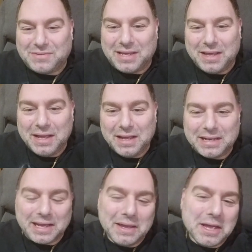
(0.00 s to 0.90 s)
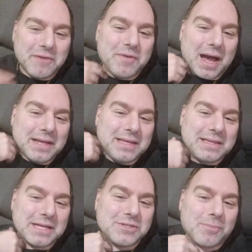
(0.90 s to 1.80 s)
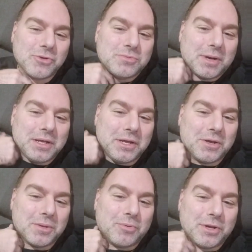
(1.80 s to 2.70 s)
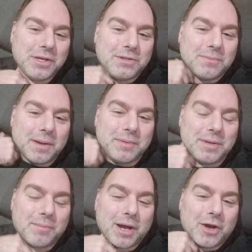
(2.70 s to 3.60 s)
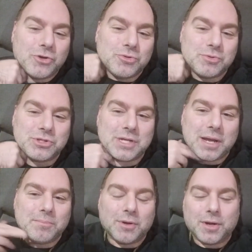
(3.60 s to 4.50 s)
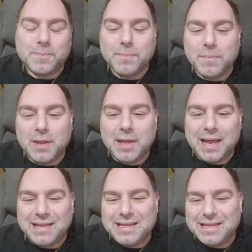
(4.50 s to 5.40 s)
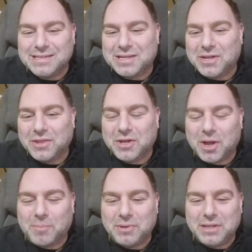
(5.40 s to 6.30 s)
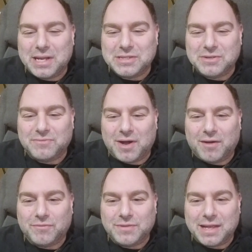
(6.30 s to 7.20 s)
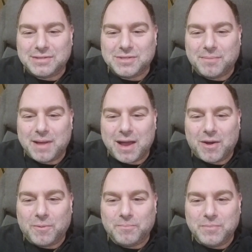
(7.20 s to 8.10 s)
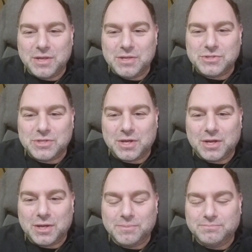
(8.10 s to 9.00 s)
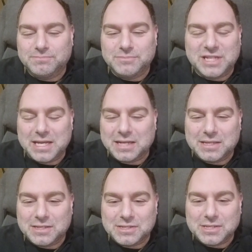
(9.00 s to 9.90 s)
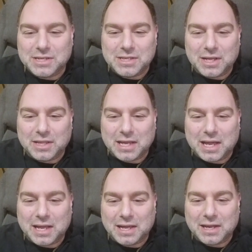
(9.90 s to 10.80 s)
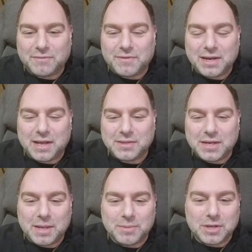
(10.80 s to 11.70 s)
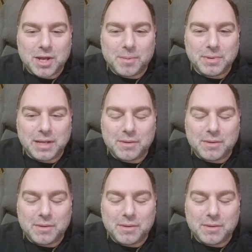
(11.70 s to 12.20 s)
I don't think. Like, if you, I think that's the most money he could have put in, to maybe to buy hundred percent. But, and then there's another company that's involved that somehow is uh, connected to Citadel. Like, I, I got to find out the name of the company.